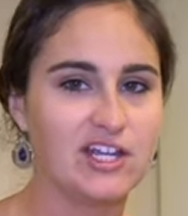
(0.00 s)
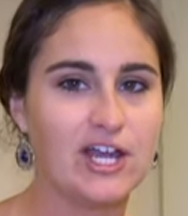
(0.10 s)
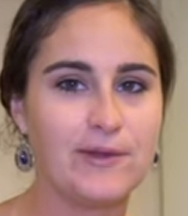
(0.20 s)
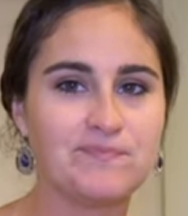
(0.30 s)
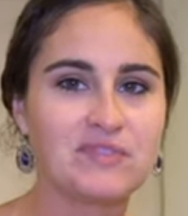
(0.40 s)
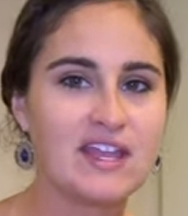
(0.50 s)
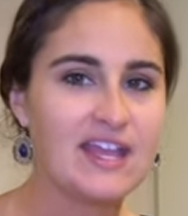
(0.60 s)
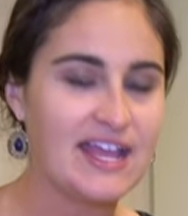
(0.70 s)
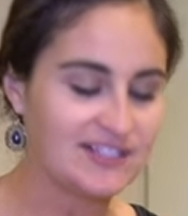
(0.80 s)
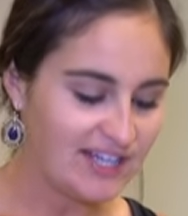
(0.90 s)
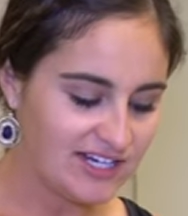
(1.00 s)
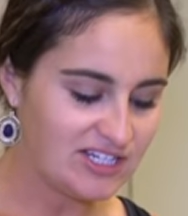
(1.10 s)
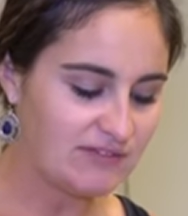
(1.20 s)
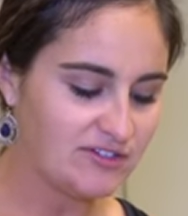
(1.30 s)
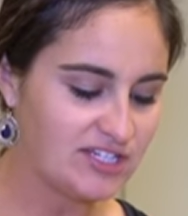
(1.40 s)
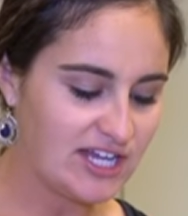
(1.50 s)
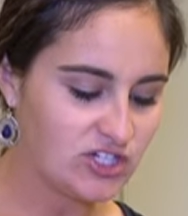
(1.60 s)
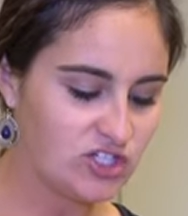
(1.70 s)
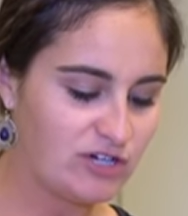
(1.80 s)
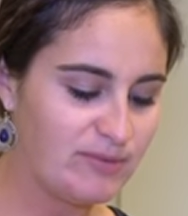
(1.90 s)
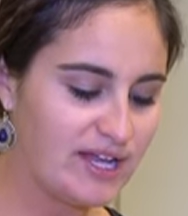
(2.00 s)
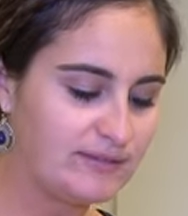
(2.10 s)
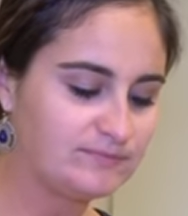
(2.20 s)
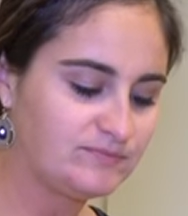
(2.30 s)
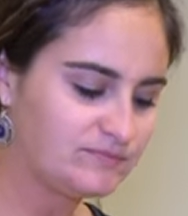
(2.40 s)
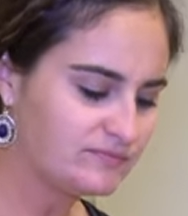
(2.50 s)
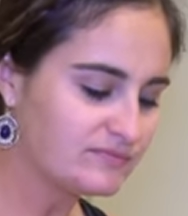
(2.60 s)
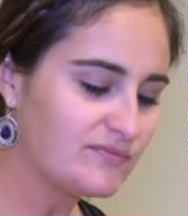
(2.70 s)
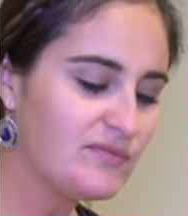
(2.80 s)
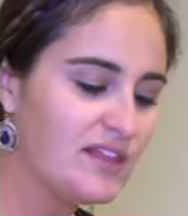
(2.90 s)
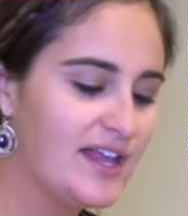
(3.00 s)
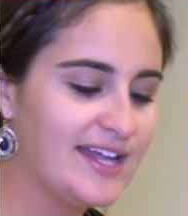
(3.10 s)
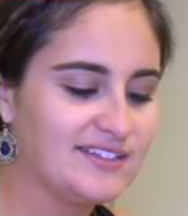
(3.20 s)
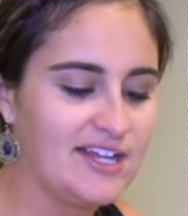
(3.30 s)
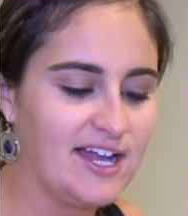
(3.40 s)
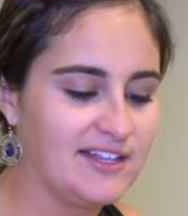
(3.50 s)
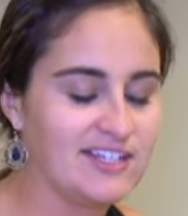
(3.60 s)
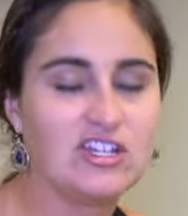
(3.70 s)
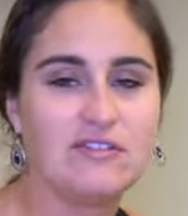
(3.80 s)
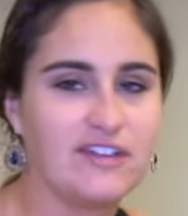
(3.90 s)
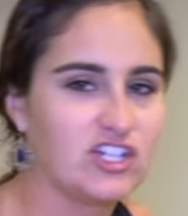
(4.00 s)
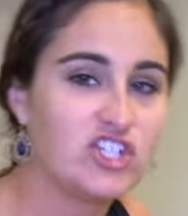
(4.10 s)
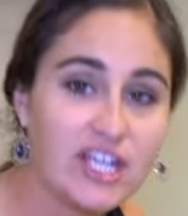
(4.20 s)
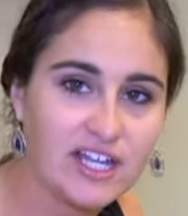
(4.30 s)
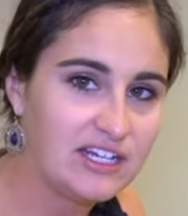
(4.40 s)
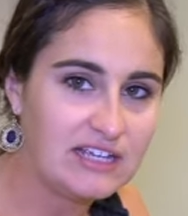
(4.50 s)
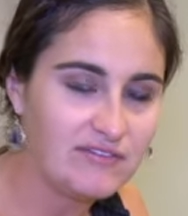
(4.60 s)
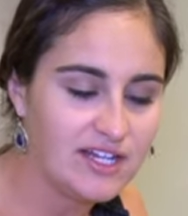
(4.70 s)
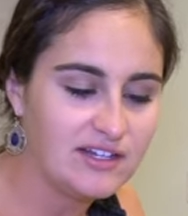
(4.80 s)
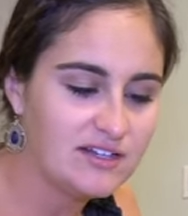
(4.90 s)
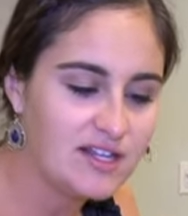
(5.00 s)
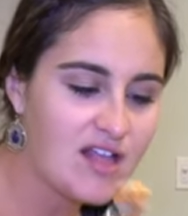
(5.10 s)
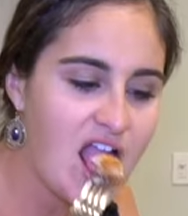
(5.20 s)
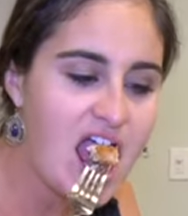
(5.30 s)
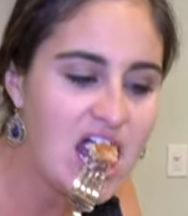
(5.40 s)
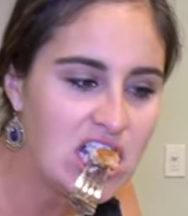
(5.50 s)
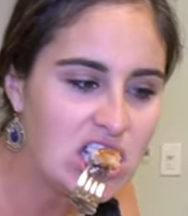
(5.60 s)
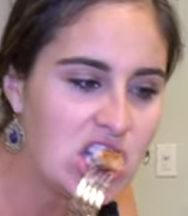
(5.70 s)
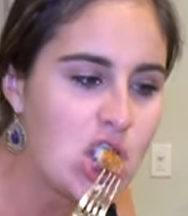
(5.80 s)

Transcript: you know? It's got a tougher texture, but it's not like tough like chicken even. It's like a steak.